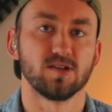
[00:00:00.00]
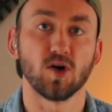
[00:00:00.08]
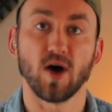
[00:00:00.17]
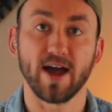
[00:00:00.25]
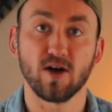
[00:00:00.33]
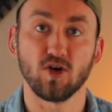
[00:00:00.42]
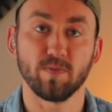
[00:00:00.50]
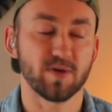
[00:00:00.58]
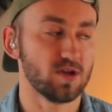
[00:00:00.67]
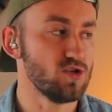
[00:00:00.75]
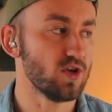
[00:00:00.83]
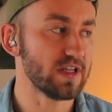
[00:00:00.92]
So I hope
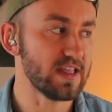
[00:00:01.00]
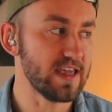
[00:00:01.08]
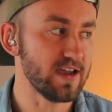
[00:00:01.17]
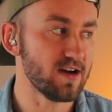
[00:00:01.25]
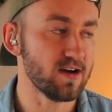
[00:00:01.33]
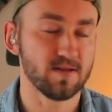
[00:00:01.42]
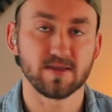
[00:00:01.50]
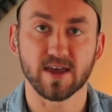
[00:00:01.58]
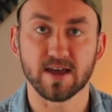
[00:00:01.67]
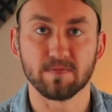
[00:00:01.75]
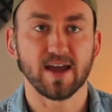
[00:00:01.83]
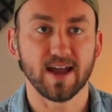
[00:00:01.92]
you can hear
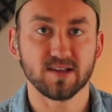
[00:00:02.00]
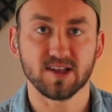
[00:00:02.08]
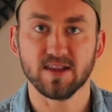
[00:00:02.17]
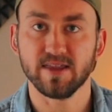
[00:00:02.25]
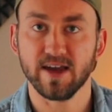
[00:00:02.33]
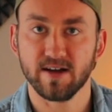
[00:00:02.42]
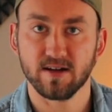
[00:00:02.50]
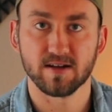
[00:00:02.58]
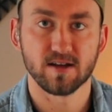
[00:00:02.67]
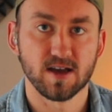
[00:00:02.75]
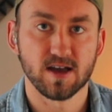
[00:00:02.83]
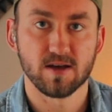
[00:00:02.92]
that it's in there,
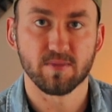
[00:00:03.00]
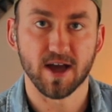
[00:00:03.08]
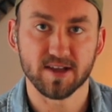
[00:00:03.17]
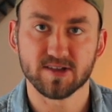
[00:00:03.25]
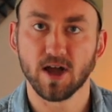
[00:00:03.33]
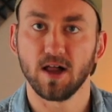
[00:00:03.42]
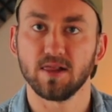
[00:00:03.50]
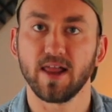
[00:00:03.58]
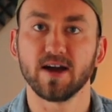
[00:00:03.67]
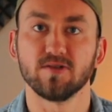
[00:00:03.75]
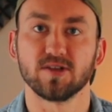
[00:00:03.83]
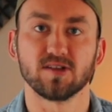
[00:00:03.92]
but it's not
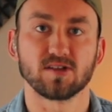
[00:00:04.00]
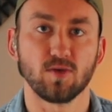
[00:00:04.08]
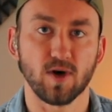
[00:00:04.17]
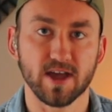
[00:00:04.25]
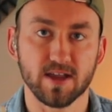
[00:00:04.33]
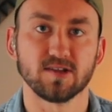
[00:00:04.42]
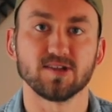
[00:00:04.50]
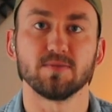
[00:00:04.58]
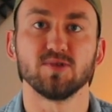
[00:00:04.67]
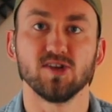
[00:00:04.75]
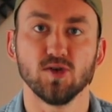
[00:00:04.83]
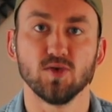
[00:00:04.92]
loud, it's quite
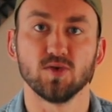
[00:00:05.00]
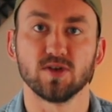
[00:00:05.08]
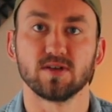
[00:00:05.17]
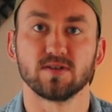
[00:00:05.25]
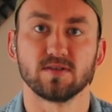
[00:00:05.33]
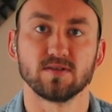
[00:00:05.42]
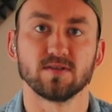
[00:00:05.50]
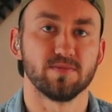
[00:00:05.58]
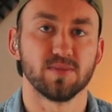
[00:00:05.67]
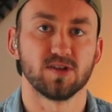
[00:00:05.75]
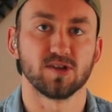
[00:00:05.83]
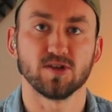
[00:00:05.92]
subdued.
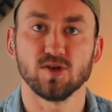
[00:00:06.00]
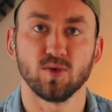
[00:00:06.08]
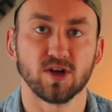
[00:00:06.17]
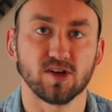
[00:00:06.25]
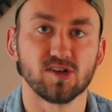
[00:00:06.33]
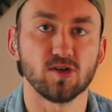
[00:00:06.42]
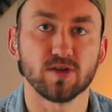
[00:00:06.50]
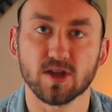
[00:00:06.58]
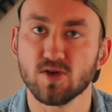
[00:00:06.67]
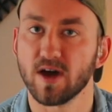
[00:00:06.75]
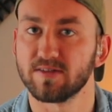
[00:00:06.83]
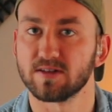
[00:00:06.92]
So you want to show that you
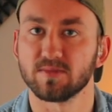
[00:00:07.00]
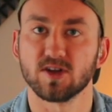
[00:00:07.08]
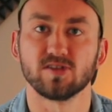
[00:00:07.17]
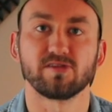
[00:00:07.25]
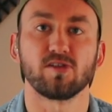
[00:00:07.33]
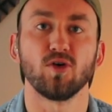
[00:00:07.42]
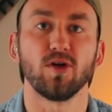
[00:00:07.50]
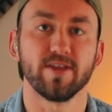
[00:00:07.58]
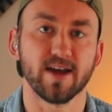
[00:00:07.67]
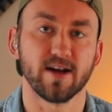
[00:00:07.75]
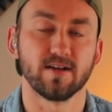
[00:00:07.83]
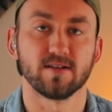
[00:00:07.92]
have some control
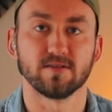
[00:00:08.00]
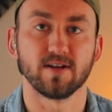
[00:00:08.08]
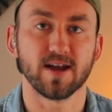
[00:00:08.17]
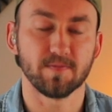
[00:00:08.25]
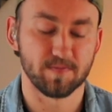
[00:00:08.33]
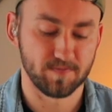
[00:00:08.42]
there, right?